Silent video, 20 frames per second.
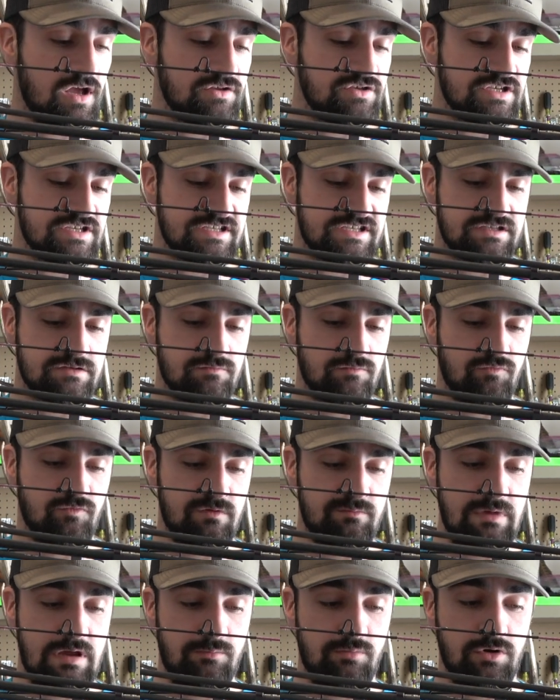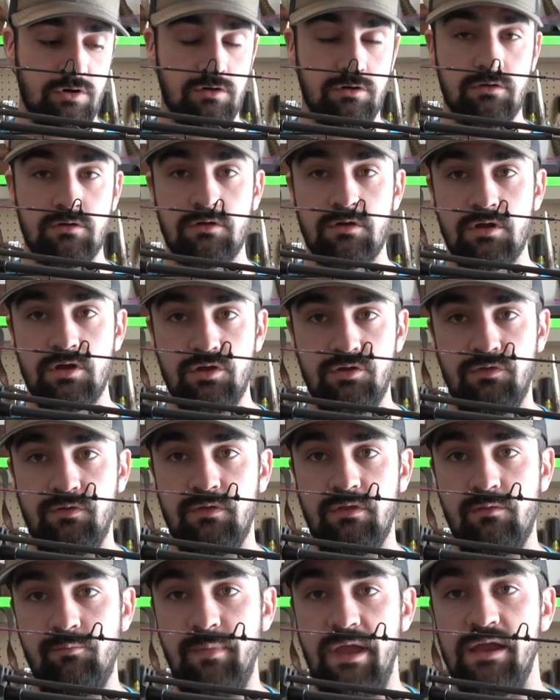Just remember,
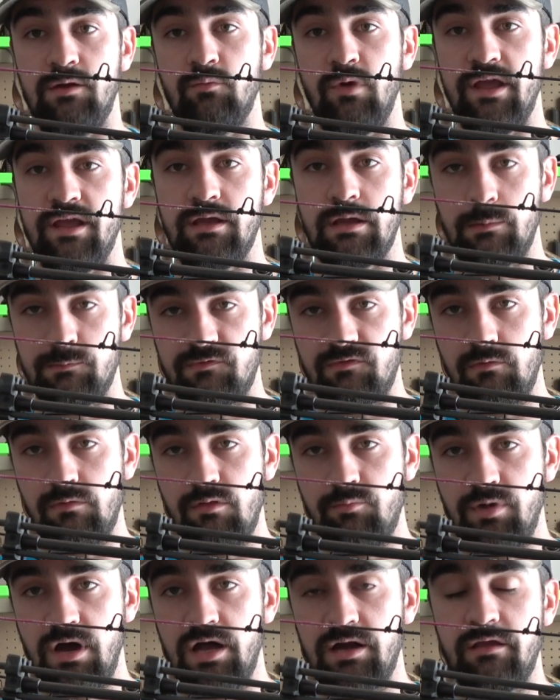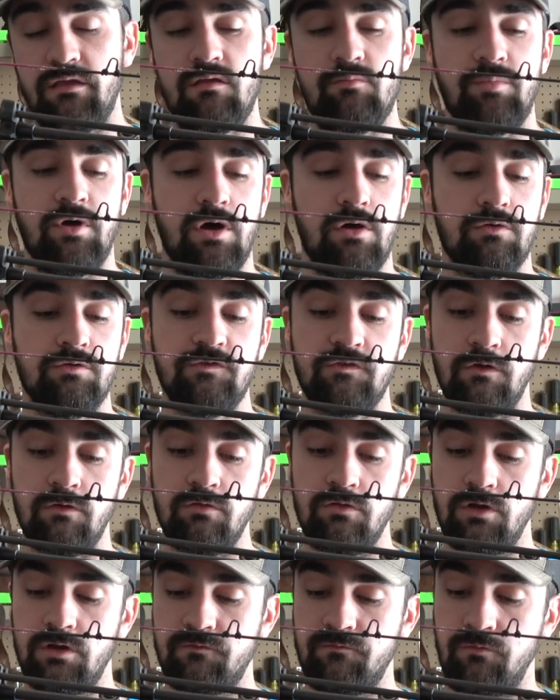the main weight comes from the body of the bow, so
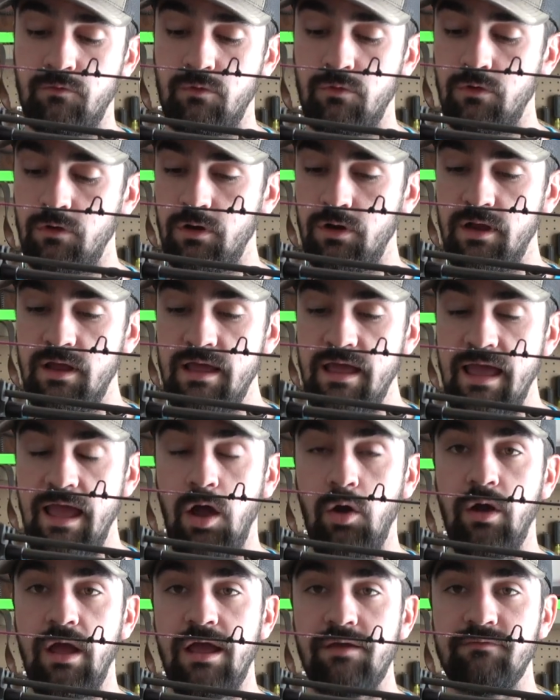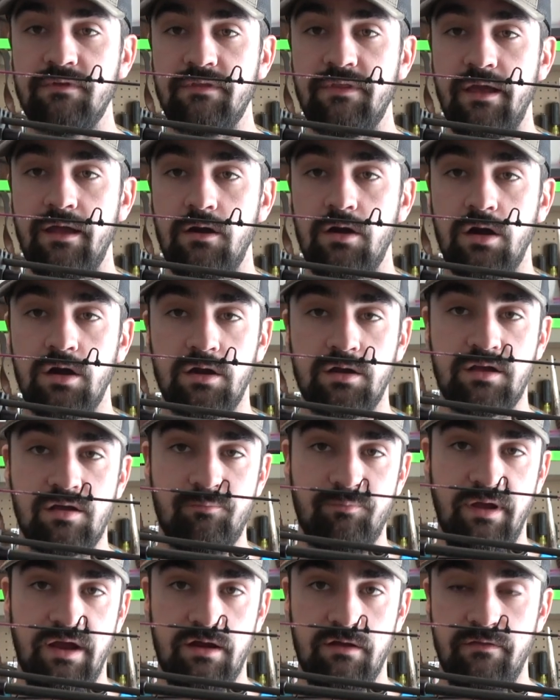look for how heavy they are,
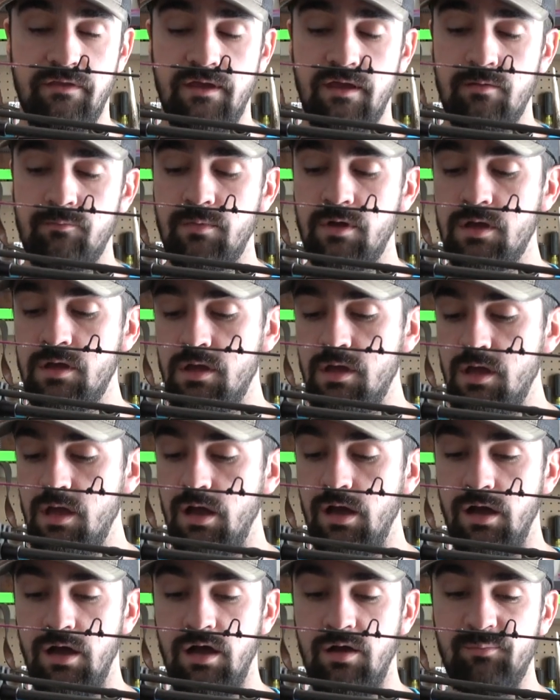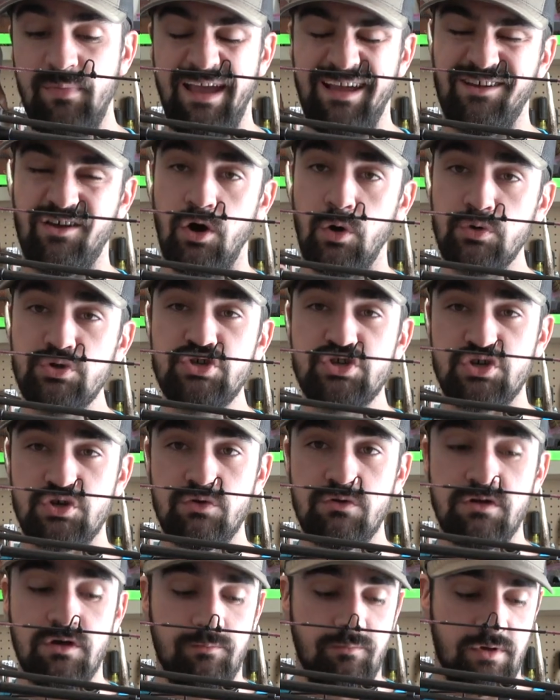compare them, and go
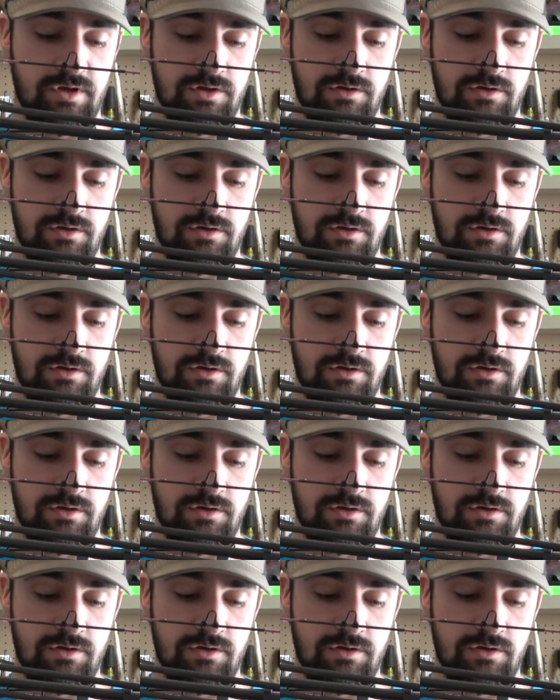shoot them.